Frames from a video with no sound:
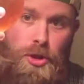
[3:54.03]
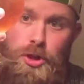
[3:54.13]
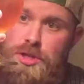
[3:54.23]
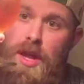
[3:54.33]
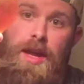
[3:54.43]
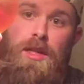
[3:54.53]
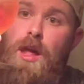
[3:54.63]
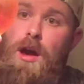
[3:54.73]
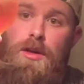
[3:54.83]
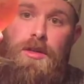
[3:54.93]
looks like a
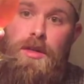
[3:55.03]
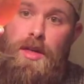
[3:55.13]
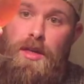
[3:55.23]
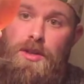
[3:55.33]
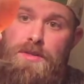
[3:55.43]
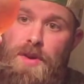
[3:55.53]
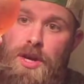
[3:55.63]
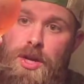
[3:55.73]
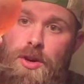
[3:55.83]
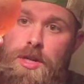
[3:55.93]
lager. Looks
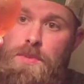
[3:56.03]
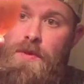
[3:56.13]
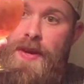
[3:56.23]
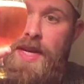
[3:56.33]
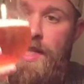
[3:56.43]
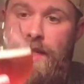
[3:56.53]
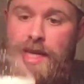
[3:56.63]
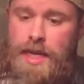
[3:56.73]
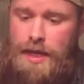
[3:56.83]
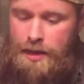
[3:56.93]
very crisp, very
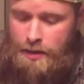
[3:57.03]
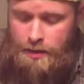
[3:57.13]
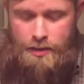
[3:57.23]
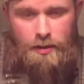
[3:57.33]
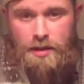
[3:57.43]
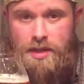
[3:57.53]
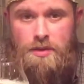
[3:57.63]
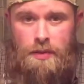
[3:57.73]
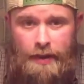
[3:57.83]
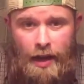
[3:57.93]
clean. So let's see
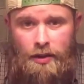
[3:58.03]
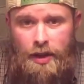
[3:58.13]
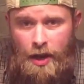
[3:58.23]
what we've got on the